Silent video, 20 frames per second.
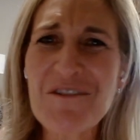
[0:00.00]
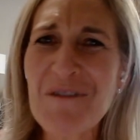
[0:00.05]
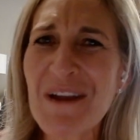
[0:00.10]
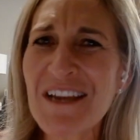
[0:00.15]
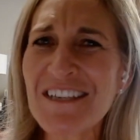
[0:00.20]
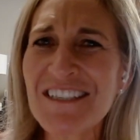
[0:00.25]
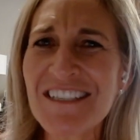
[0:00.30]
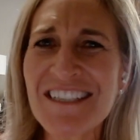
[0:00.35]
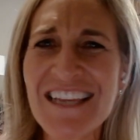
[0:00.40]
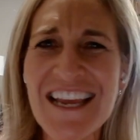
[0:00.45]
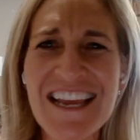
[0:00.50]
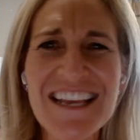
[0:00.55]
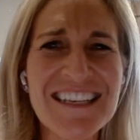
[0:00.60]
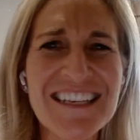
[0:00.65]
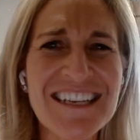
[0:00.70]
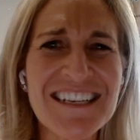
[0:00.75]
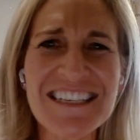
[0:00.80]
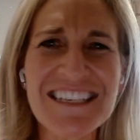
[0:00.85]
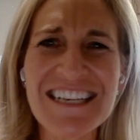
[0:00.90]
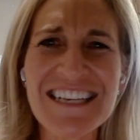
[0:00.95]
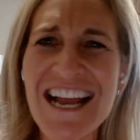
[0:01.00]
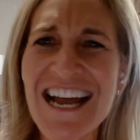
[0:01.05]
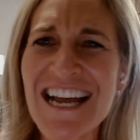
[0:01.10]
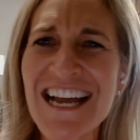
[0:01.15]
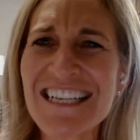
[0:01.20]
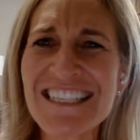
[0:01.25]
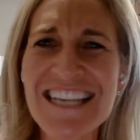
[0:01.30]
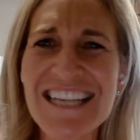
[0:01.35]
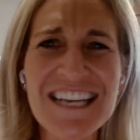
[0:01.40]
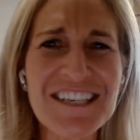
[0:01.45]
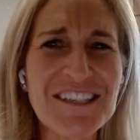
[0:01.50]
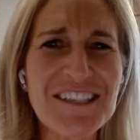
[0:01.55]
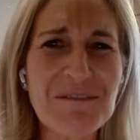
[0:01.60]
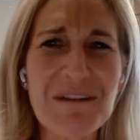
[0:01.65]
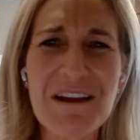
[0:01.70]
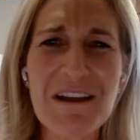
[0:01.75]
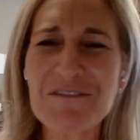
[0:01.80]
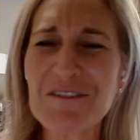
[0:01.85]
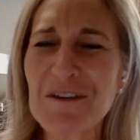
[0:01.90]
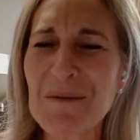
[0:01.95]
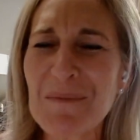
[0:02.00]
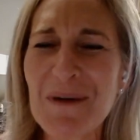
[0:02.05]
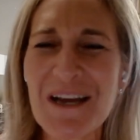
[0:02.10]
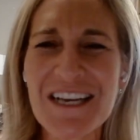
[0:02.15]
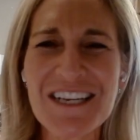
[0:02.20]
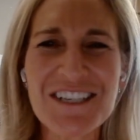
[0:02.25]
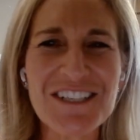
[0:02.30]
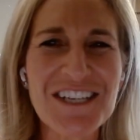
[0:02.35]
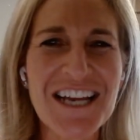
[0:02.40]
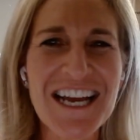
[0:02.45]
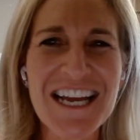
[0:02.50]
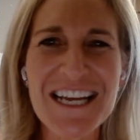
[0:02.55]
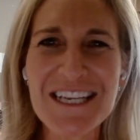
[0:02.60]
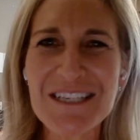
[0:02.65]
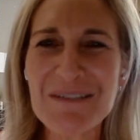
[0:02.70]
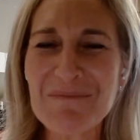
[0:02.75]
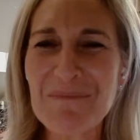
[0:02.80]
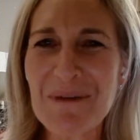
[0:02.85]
great today, guys, I do have to apologize.